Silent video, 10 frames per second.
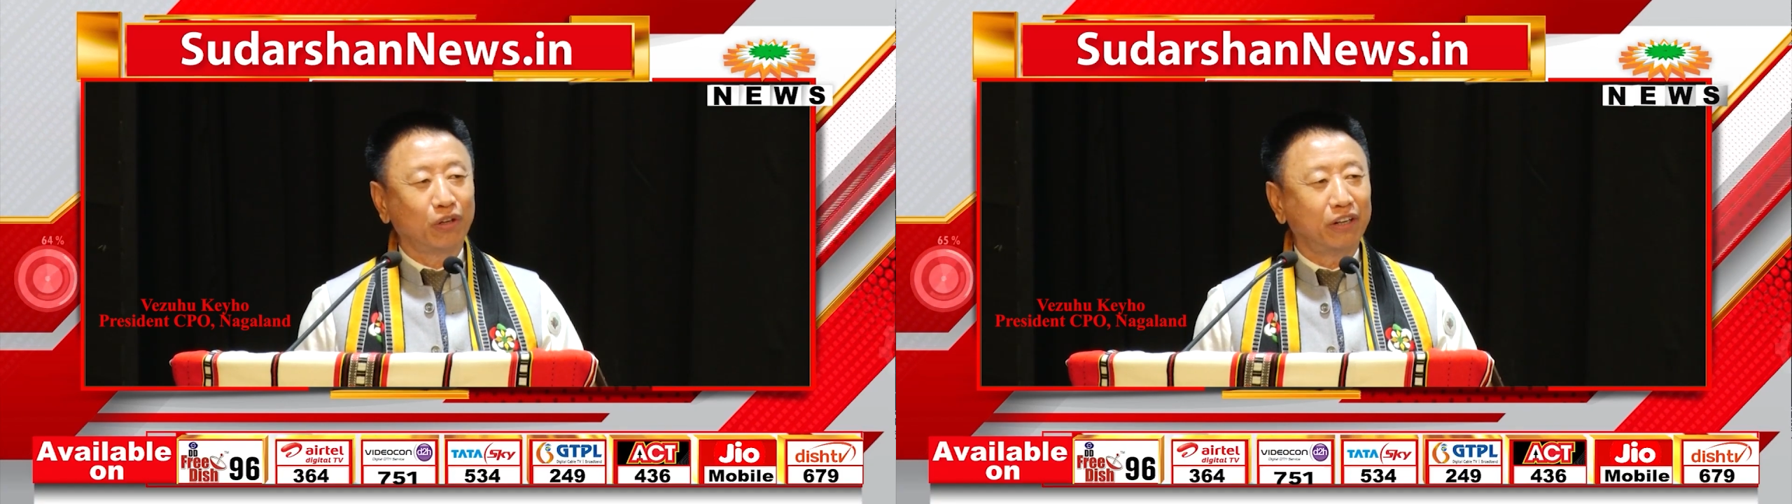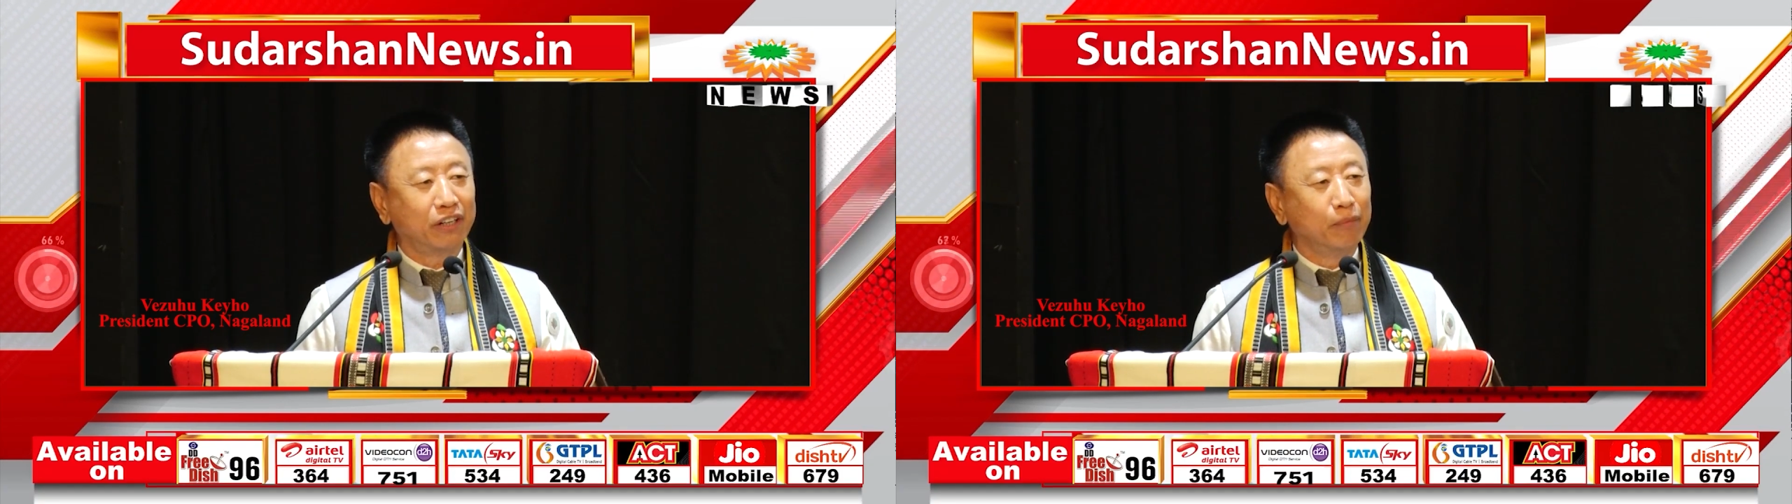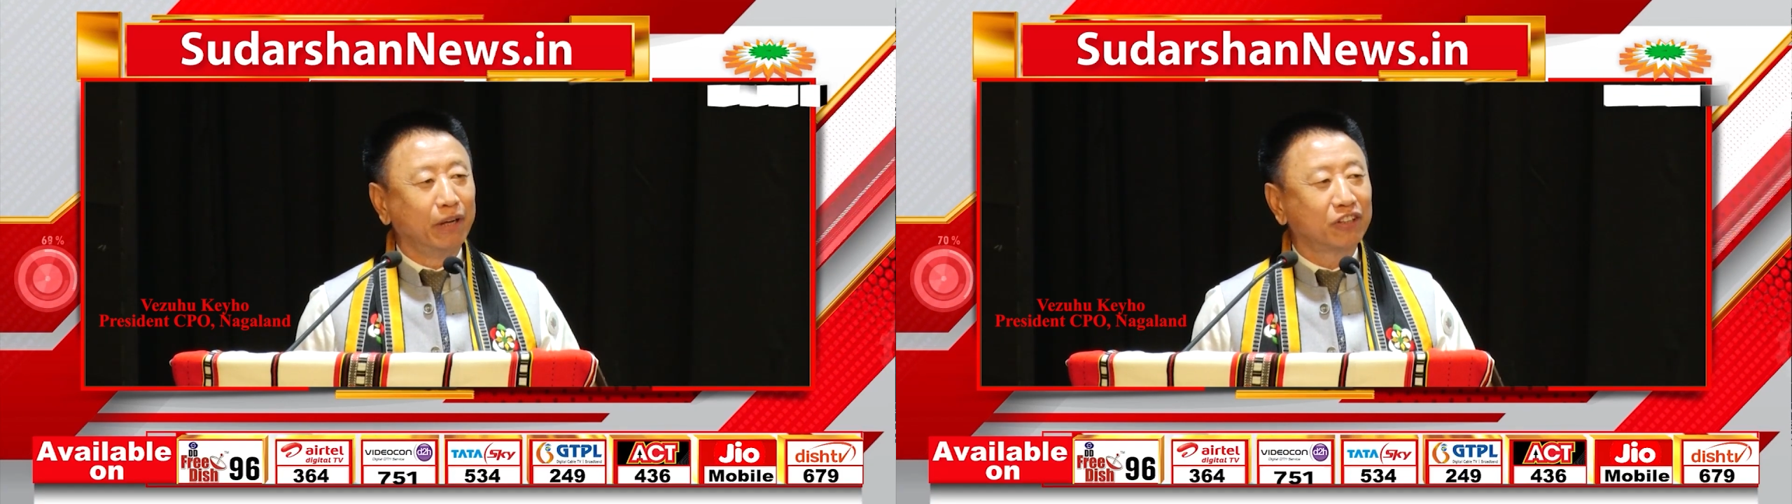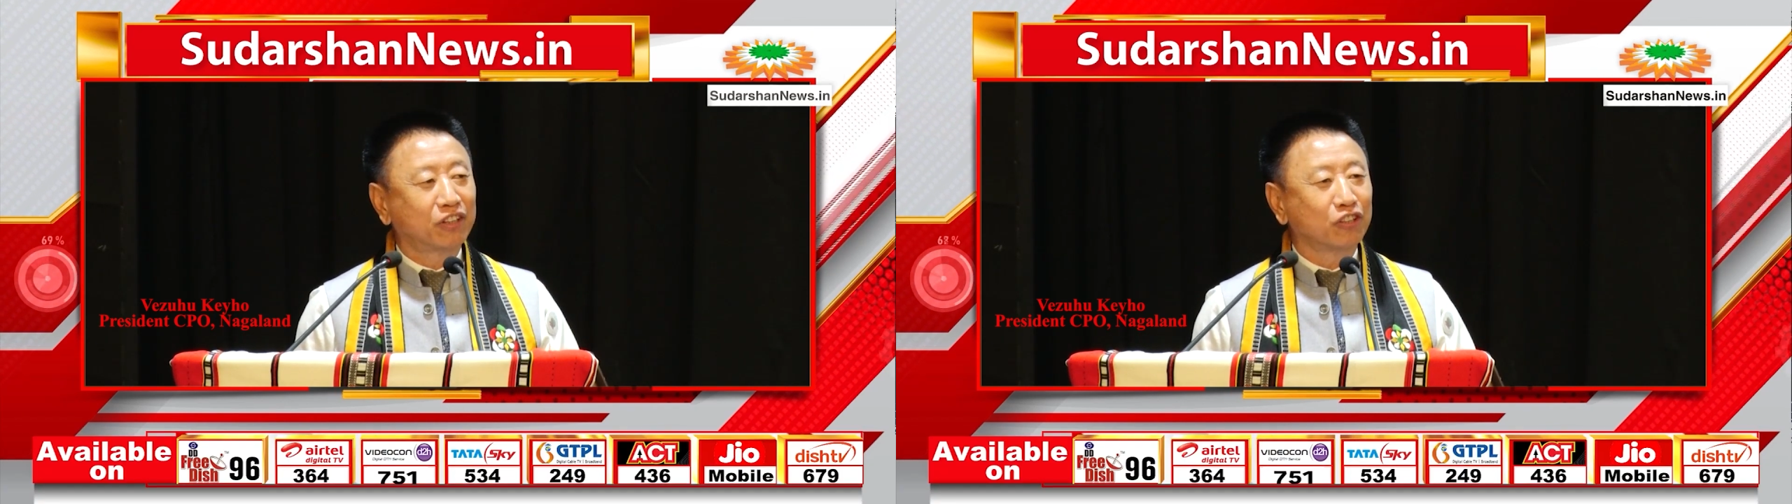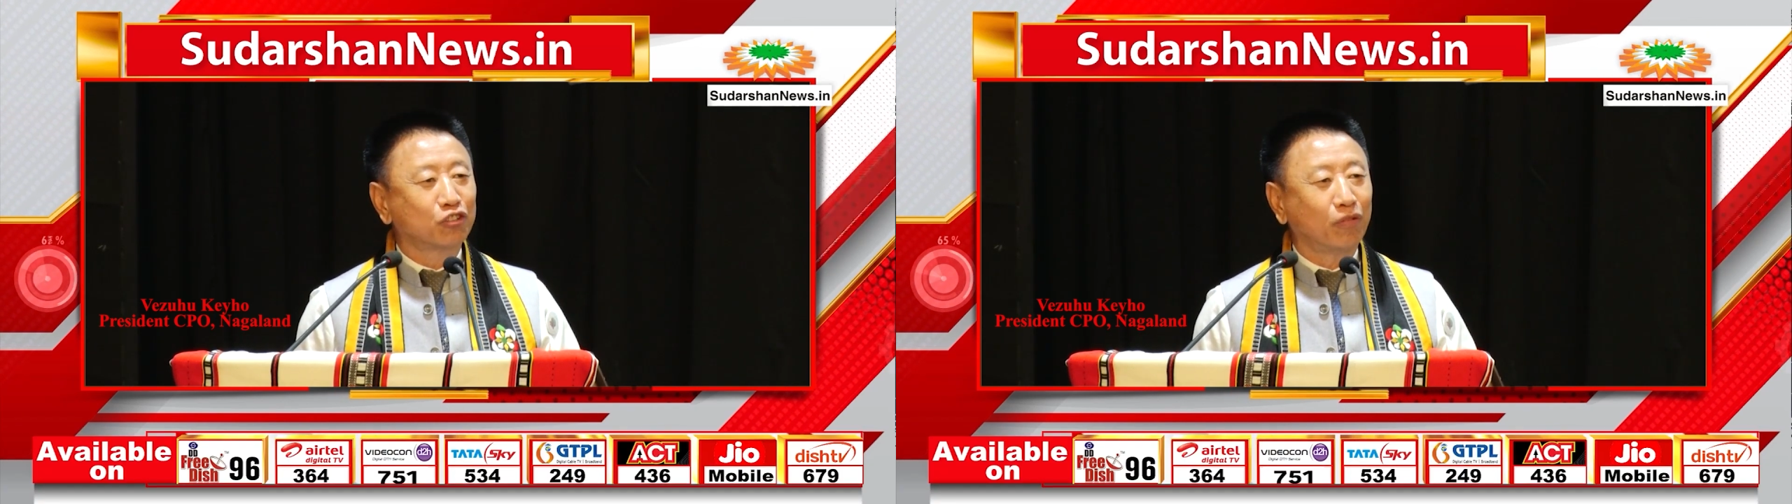a
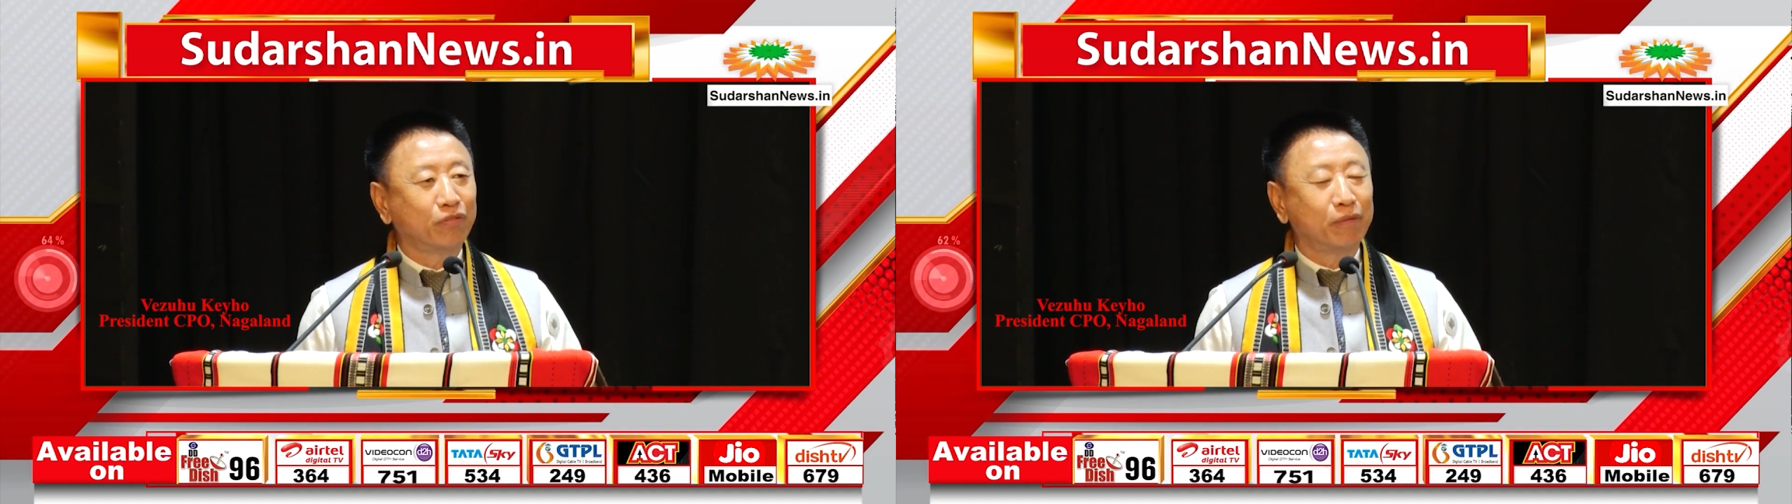reminiscence of